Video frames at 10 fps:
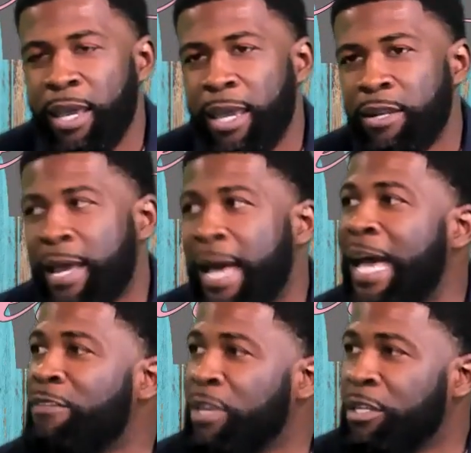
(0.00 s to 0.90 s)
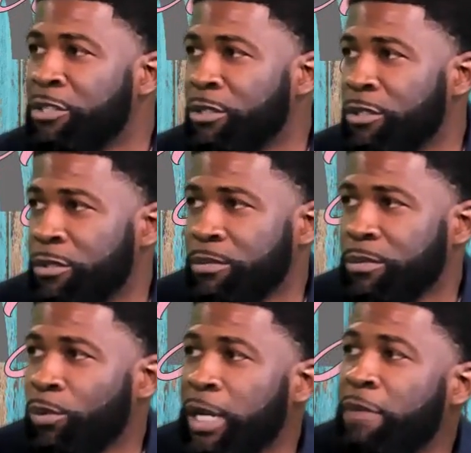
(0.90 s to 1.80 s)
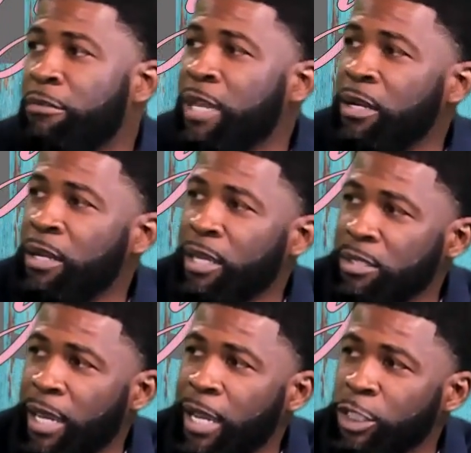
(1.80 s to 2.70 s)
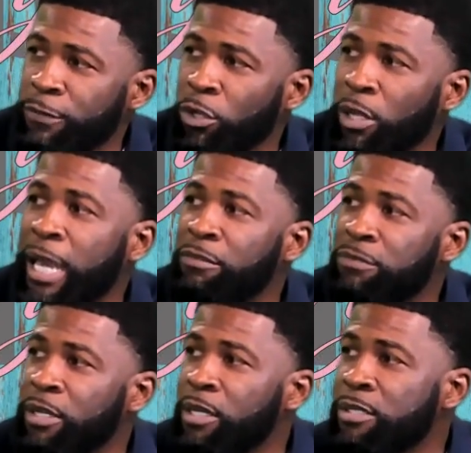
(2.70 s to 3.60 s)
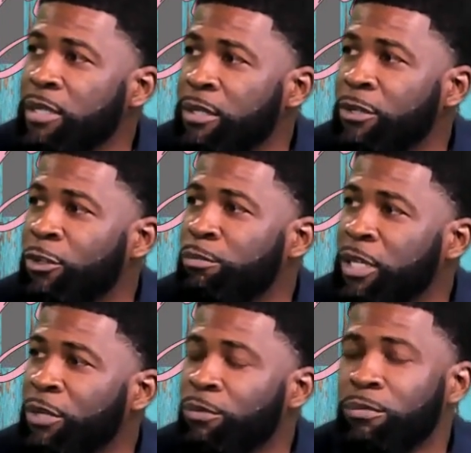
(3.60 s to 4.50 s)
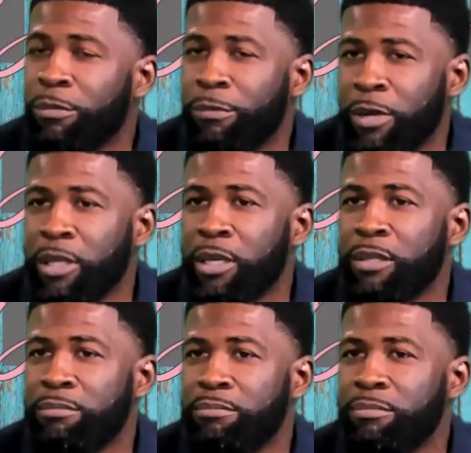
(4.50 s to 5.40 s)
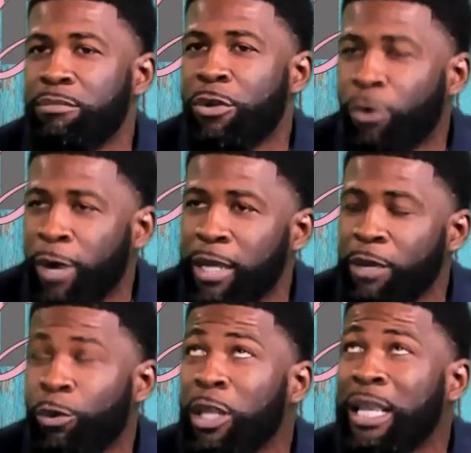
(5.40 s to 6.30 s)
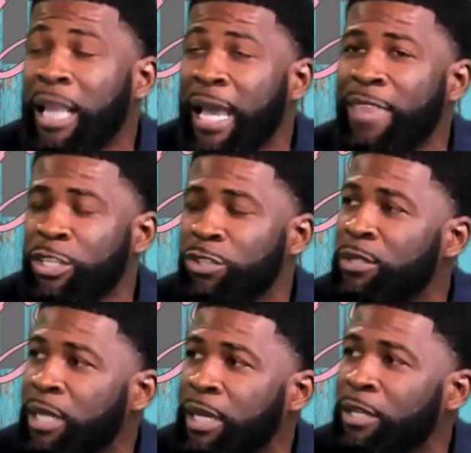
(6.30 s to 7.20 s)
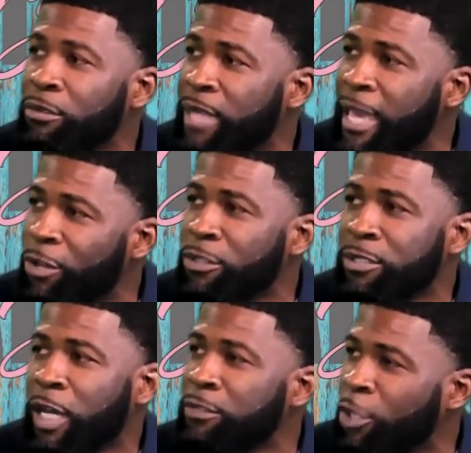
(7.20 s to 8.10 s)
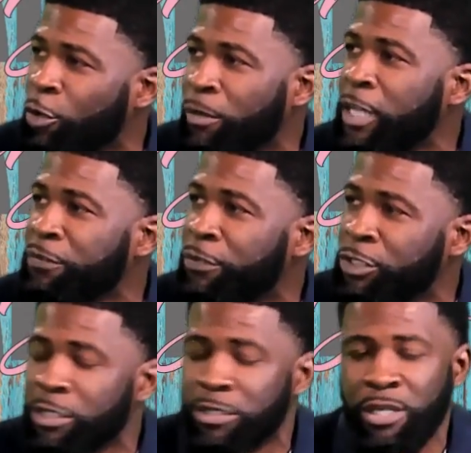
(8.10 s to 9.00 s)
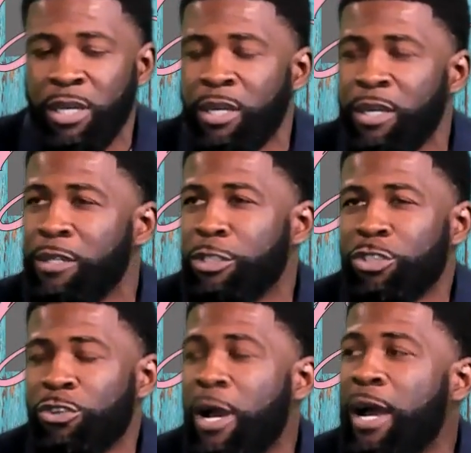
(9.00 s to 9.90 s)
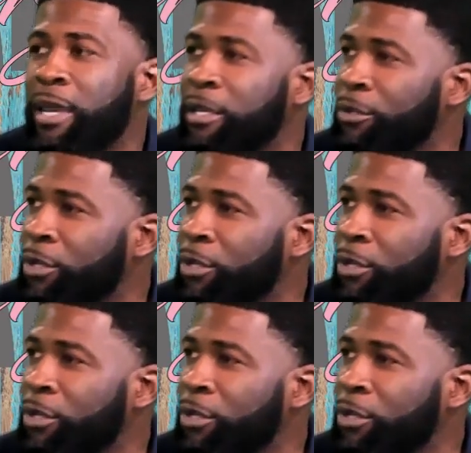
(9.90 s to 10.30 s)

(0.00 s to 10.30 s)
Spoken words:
And dive into whatever that next stage of your life is, and you'll be really really glad that you did. You thank yourself so much for just trying,